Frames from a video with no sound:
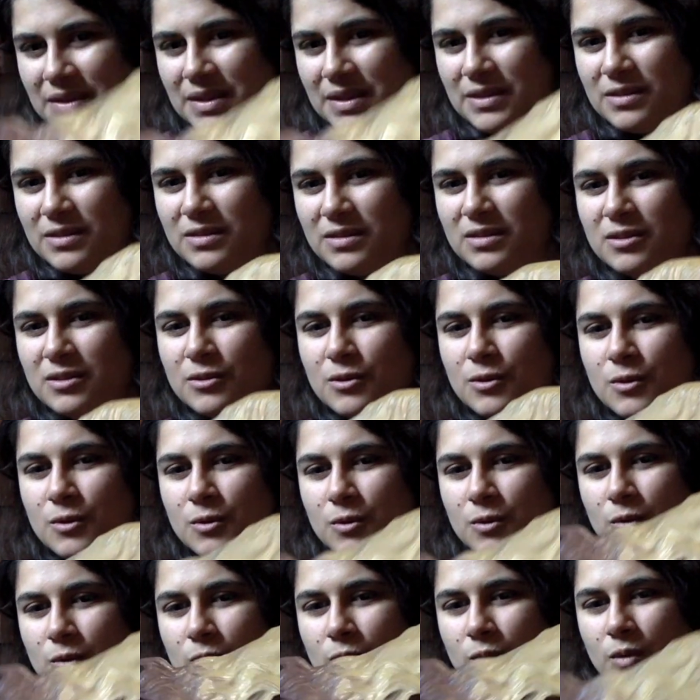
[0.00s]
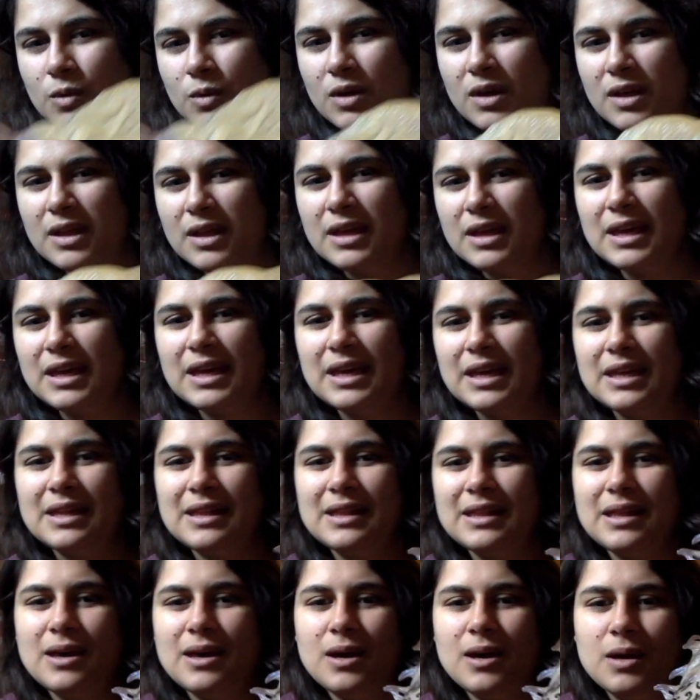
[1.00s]
So cool.
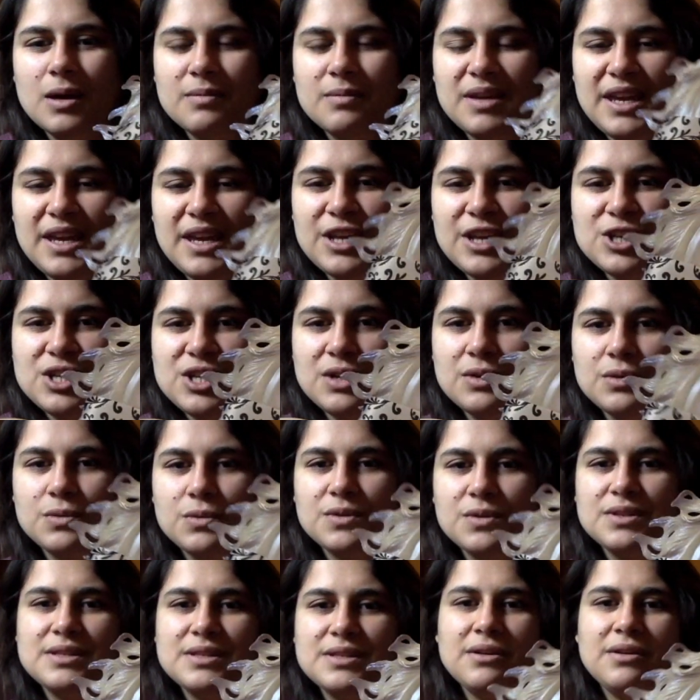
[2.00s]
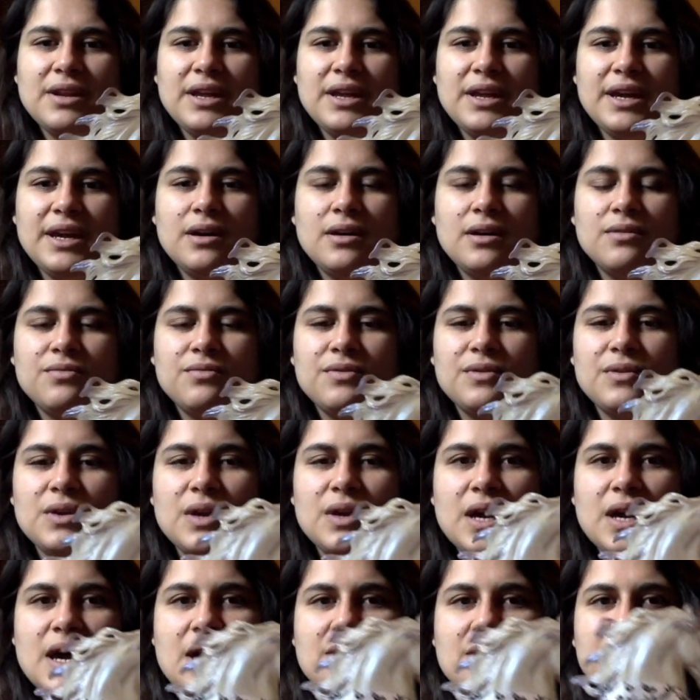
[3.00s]
Each unicorn stone I
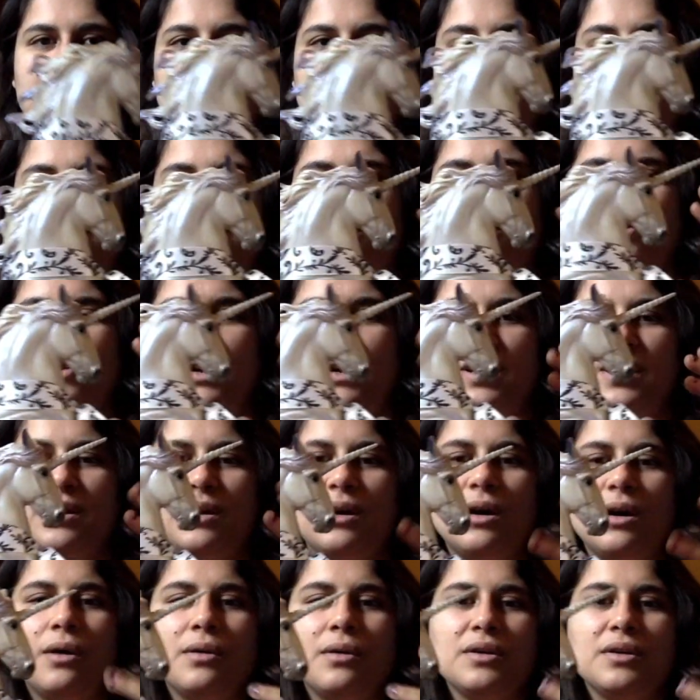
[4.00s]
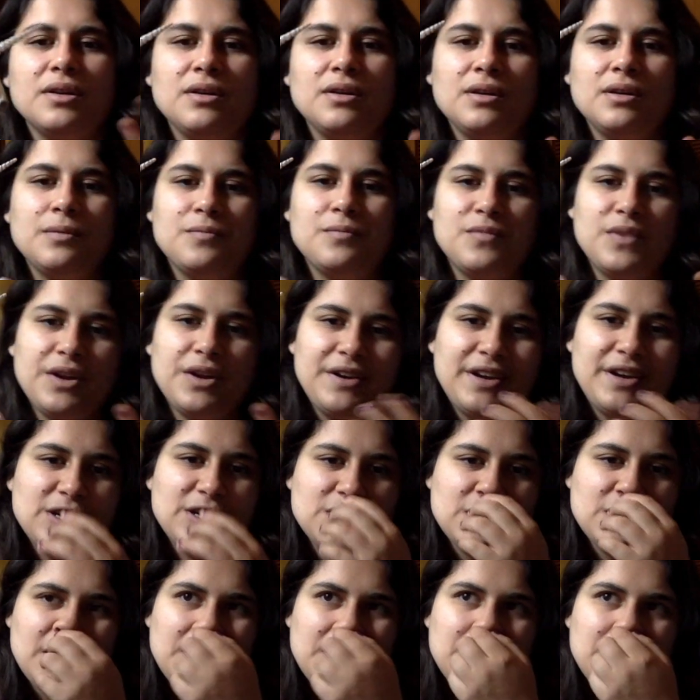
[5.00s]
have a different color
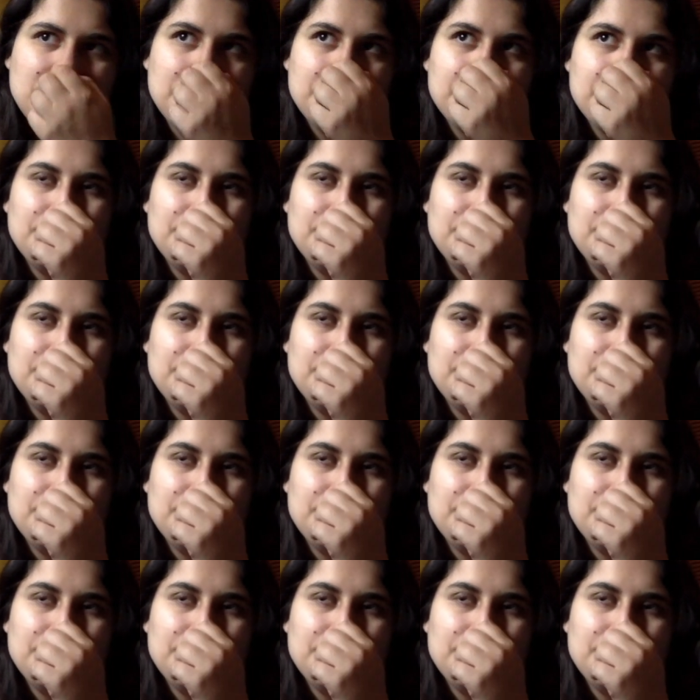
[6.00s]
variation.